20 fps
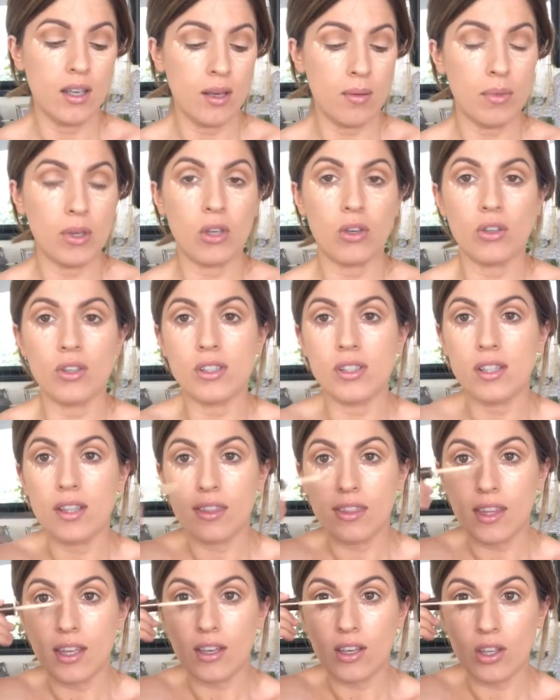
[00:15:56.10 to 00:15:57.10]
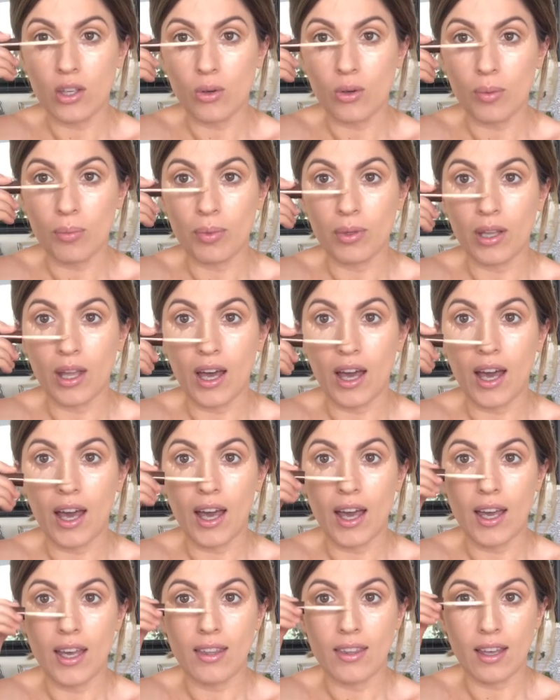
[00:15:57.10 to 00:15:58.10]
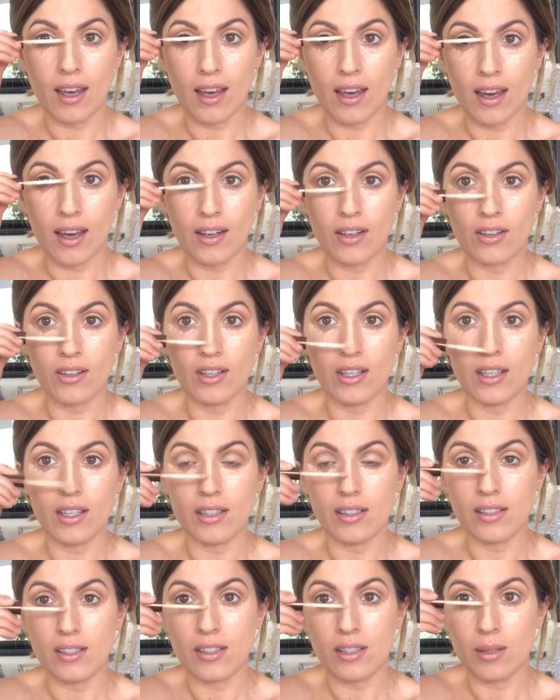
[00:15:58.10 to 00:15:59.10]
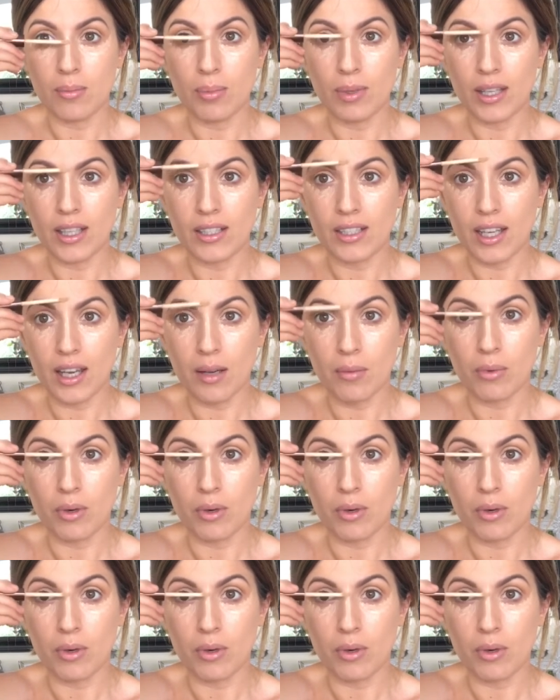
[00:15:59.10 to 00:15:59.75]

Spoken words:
because the thicker you apply, the harder it is to blend out